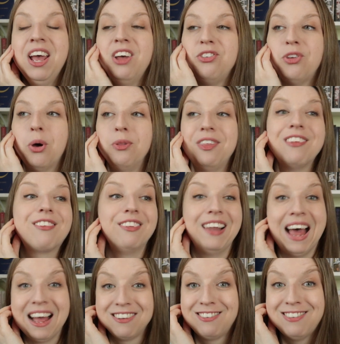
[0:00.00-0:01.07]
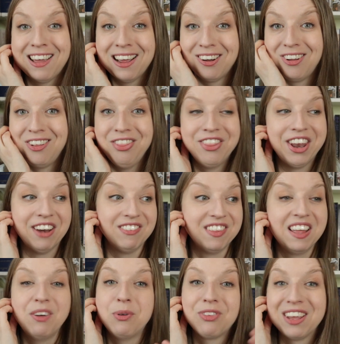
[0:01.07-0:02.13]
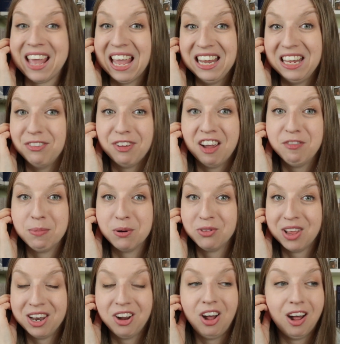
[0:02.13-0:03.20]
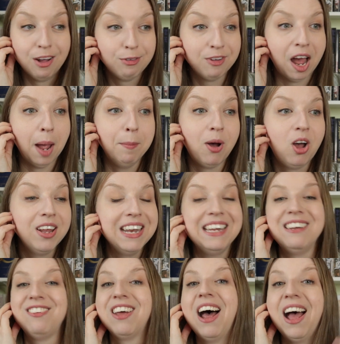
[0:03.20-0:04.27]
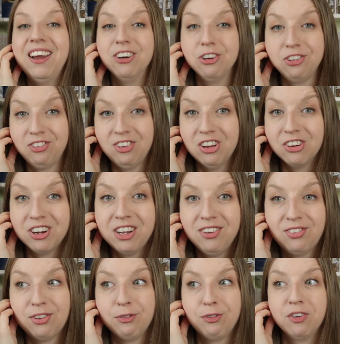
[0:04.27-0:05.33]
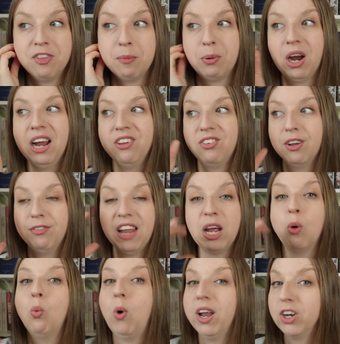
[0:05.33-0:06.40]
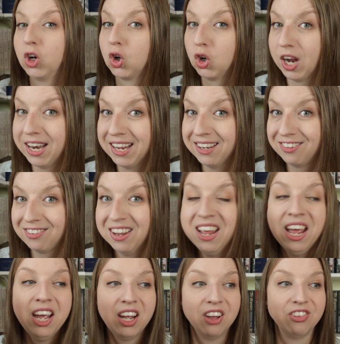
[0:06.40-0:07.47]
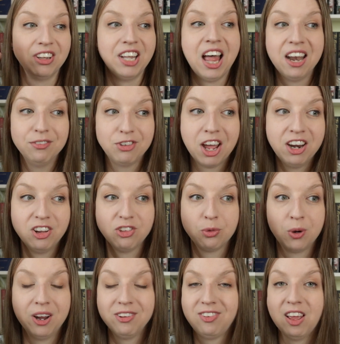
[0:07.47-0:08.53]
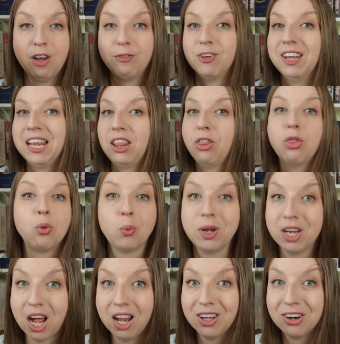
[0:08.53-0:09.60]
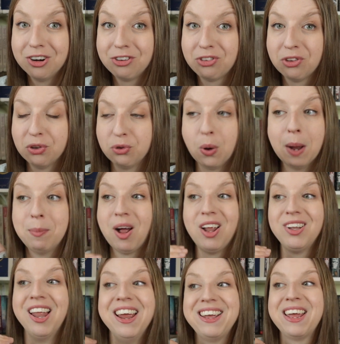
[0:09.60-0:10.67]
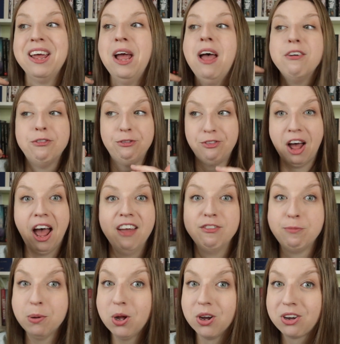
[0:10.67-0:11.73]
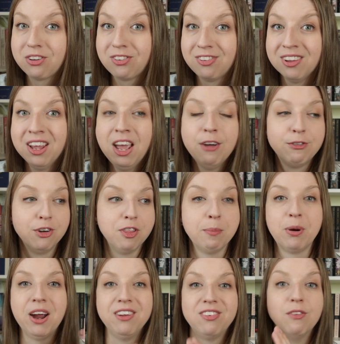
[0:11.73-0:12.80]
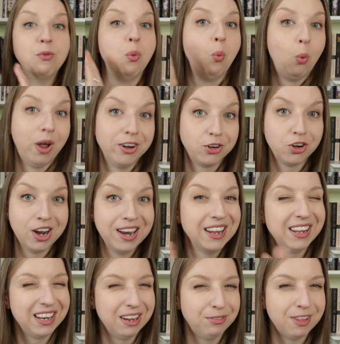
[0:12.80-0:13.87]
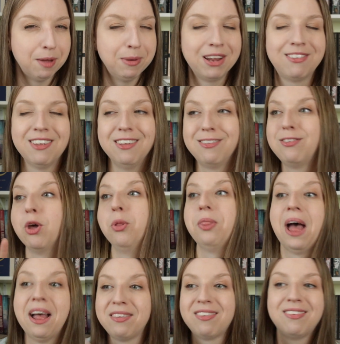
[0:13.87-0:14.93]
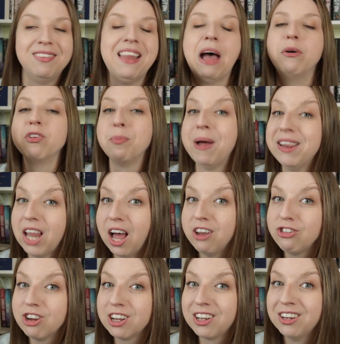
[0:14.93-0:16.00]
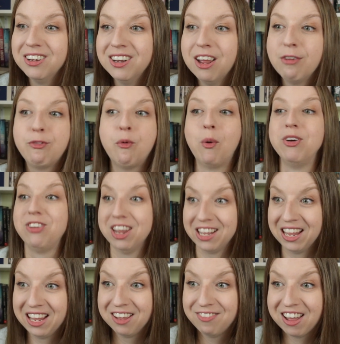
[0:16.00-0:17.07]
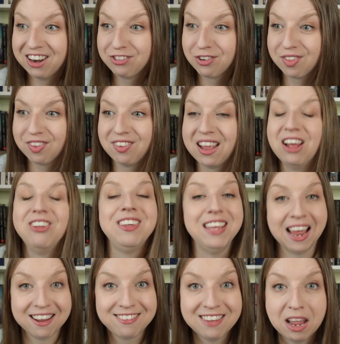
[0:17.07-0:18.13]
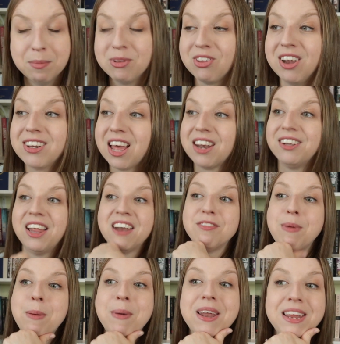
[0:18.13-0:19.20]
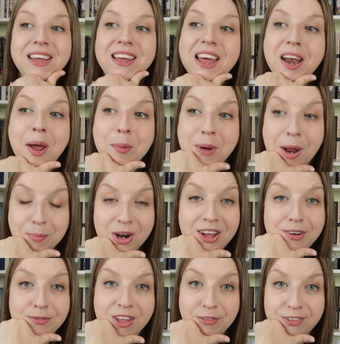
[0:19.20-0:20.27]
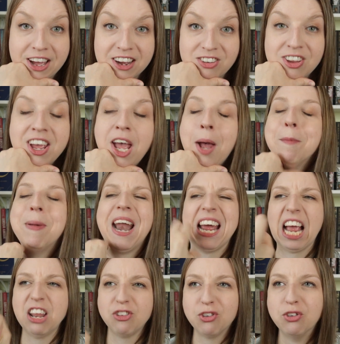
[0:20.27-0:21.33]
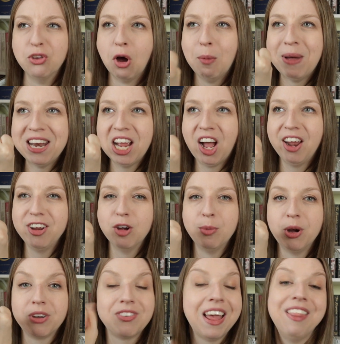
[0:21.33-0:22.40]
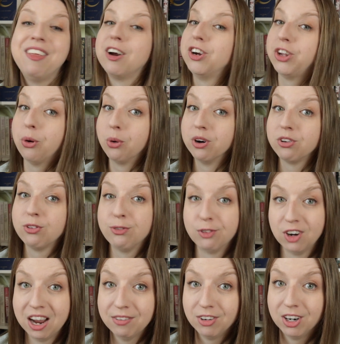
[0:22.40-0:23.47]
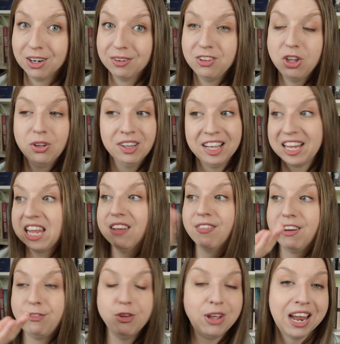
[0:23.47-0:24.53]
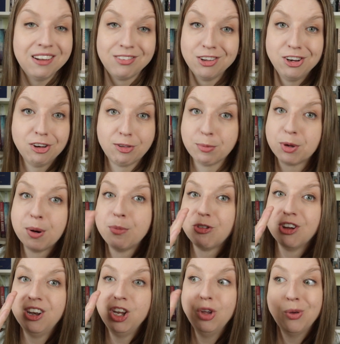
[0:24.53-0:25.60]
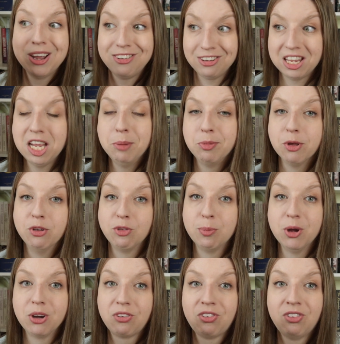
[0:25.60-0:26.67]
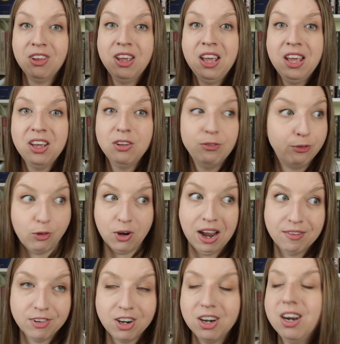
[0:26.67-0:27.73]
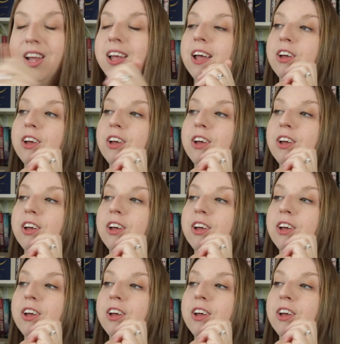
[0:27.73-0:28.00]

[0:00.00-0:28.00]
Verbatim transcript: So this last sale that everything was like 85% off, I bought entire series for the price of like one credit because a lot of titles were on sale for like $3. So I bought like five books for the price of one credit, if that makes sense. So that's, that was my logic for taking advantage of the sale. Yes, Amazon got a lot of my money and I'm not proud of that fact, but I got so many audiobooks and they're yours forever. Like even if you cancel your subscription, you get to keep those books forever.